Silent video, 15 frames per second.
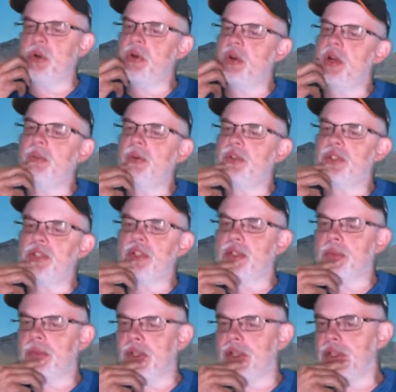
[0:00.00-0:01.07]
woke up where she
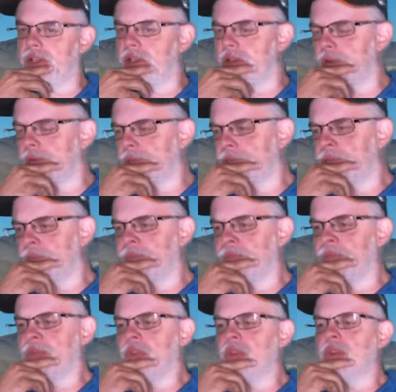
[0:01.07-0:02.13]
couldn't breathe,
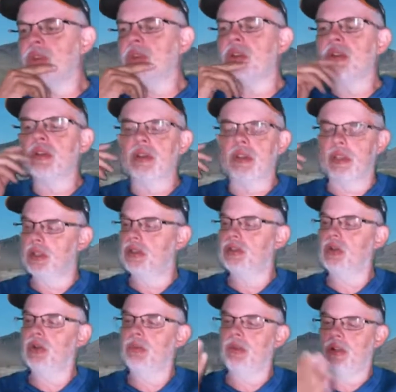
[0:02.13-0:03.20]

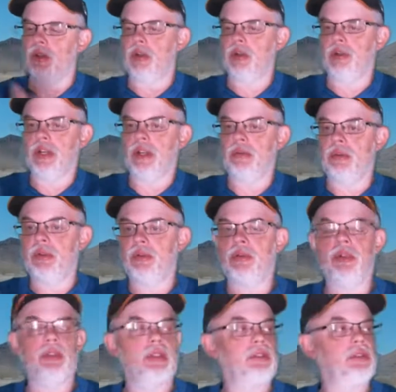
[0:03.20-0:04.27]
and told me to call
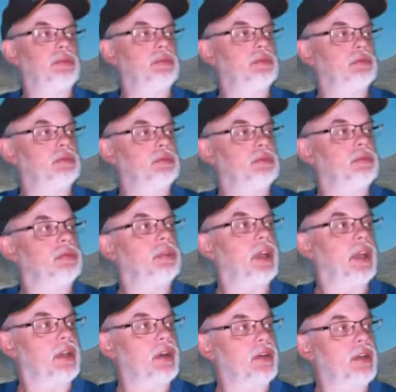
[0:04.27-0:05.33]
911. And
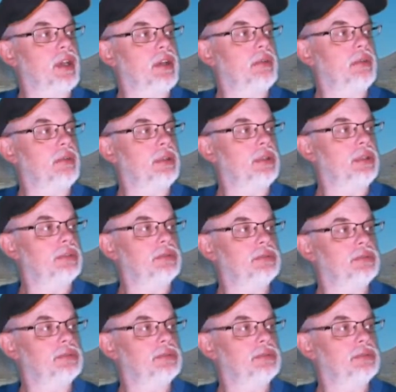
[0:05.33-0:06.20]
I called 911.